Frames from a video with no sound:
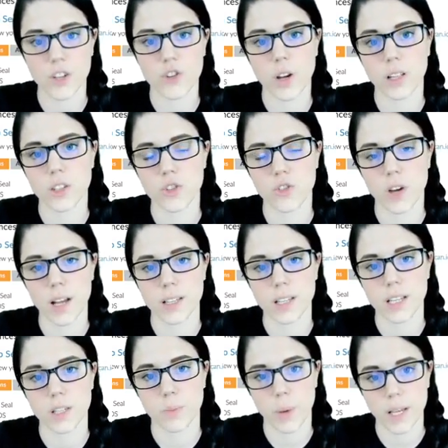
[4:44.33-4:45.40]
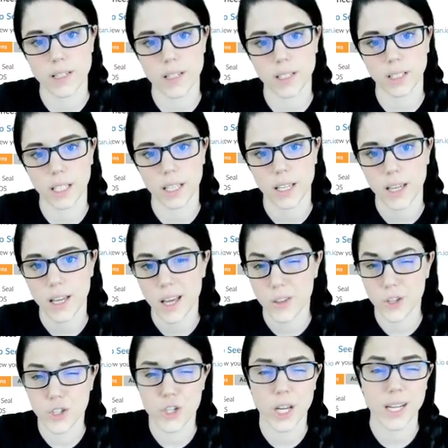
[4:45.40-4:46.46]
And the contract address is
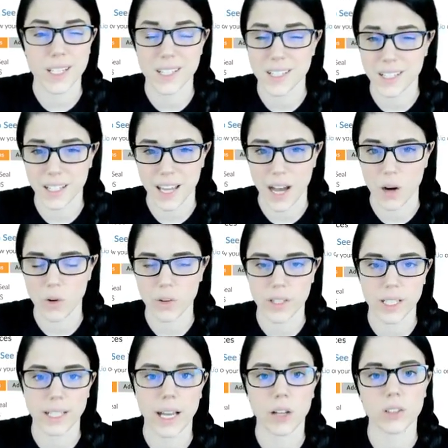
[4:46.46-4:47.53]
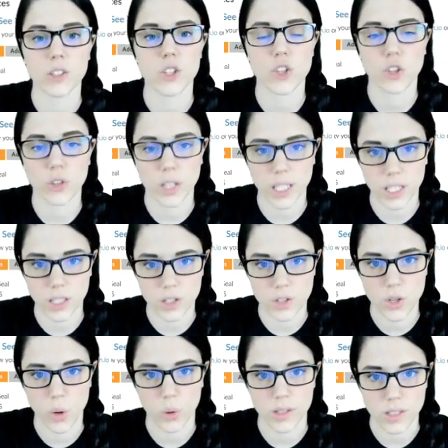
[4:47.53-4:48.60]
basically the Genesis account, or the account that's
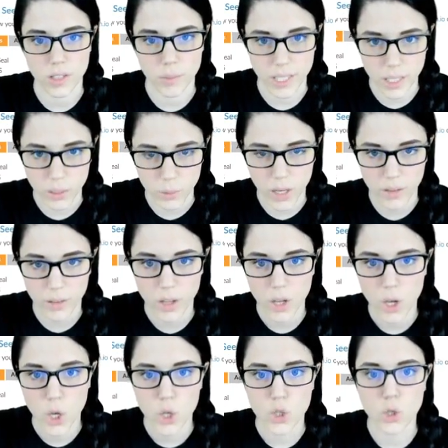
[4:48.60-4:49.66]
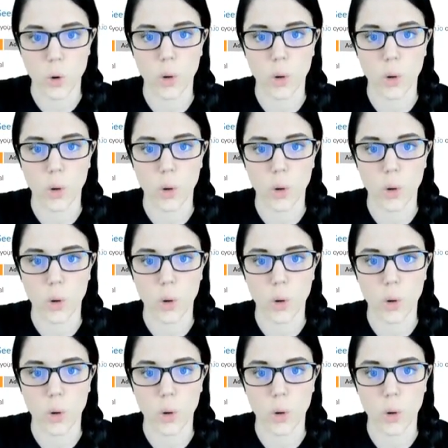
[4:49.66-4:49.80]
created the tokens to begin with.